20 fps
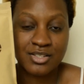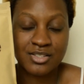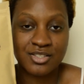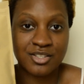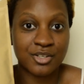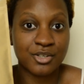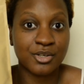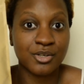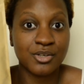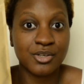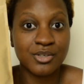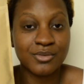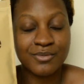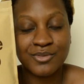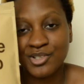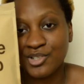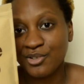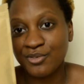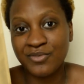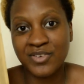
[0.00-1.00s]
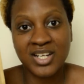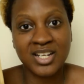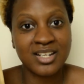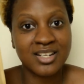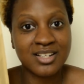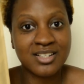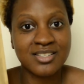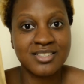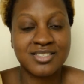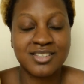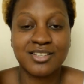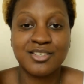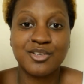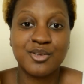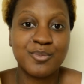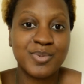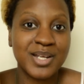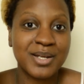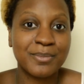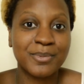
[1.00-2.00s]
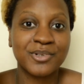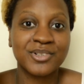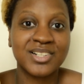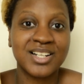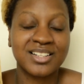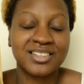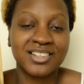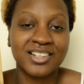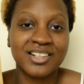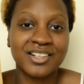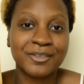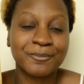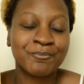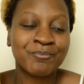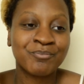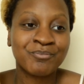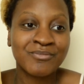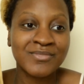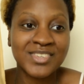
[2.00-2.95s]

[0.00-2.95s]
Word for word: So you vegans and you people that love